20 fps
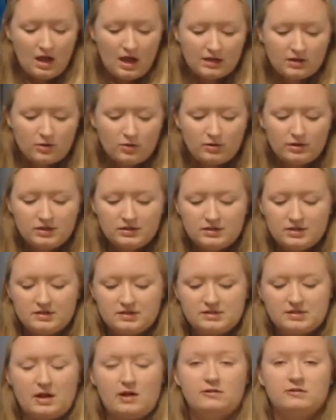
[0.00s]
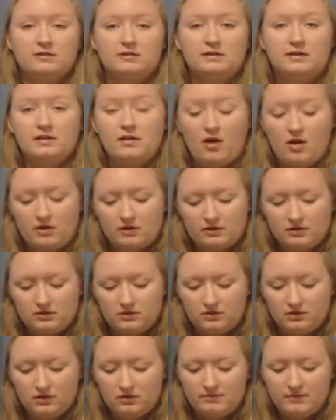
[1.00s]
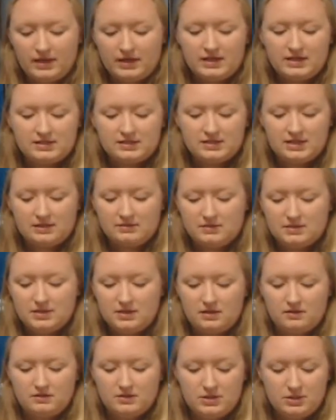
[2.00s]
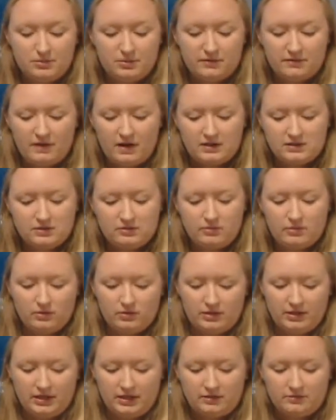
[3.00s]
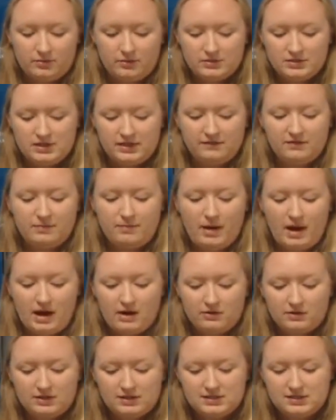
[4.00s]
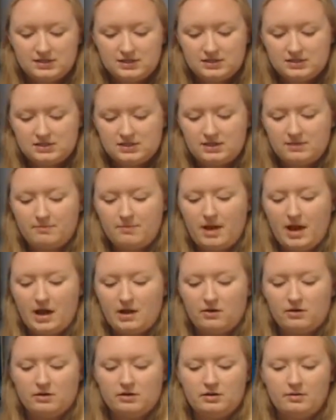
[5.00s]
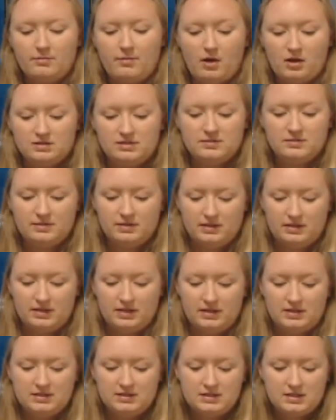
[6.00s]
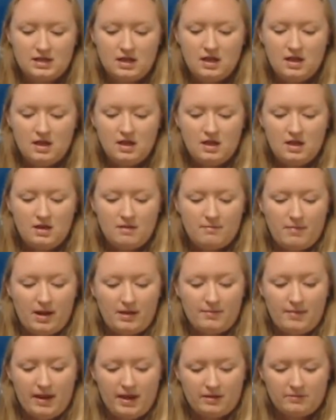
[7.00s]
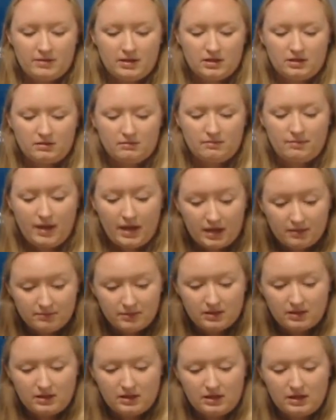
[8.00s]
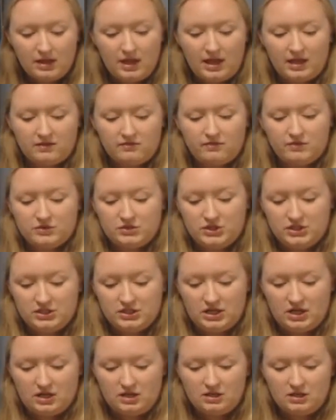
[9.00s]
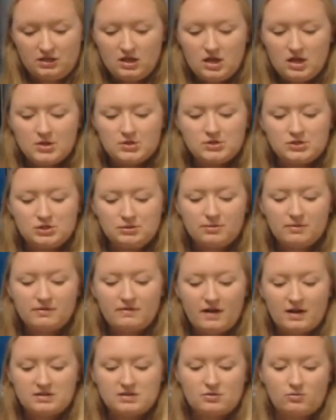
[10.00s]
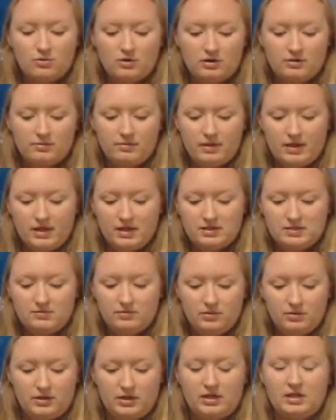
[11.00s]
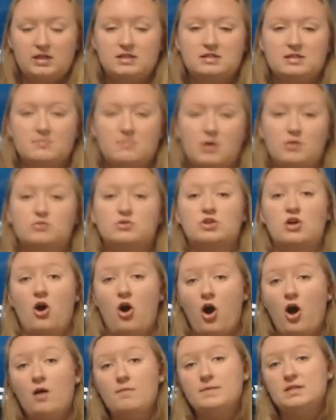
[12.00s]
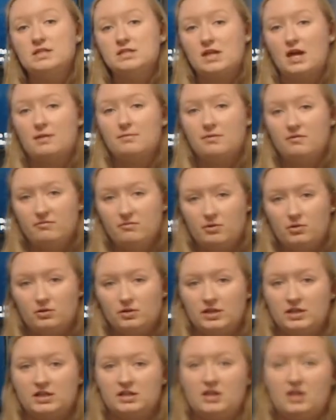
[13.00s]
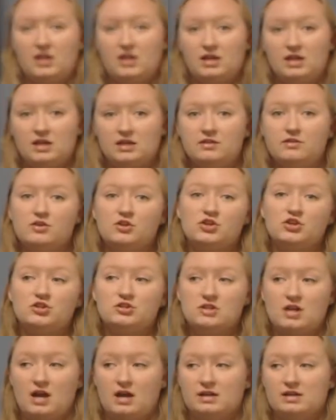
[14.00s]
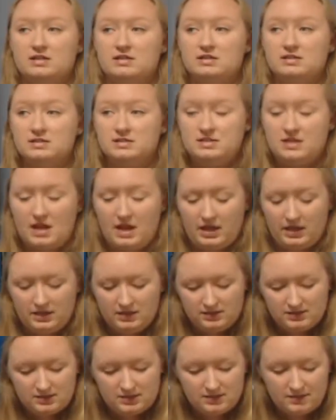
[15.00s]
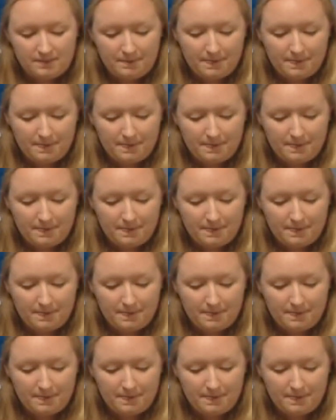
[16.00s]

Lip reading: According to the scholarly article, Making Sense of Supervisor Bullying, Perceived Powerlessness and Powered Possibilities by Pamela and Virginia, supervisor workplace bullying is the most common type of bullying in the United States.